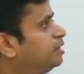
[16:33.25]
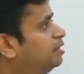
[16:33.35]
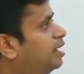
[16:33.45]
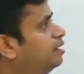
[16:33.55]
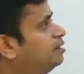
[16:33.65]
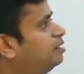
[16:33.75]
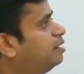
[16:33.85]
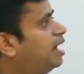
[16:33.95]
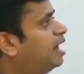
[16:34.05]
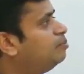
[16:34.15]
that
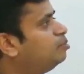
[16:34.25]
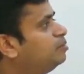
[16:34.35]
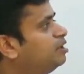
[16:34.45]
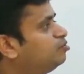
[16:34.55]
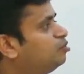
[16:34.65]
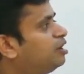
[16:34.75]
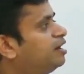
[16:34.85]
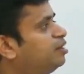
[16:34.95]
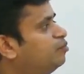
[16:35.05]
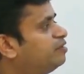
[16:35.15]
the albumin is not
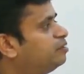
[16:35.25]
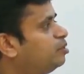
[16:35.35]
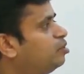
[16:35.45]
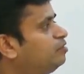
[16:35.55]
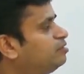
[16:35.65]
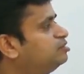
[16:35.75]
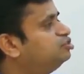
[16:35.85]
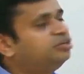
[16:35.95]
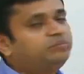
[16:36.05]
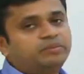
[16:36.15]
getting wasted because
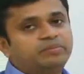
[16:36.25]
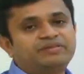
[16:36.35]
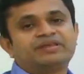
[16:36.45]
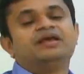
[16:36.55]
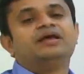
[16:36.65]
GBM is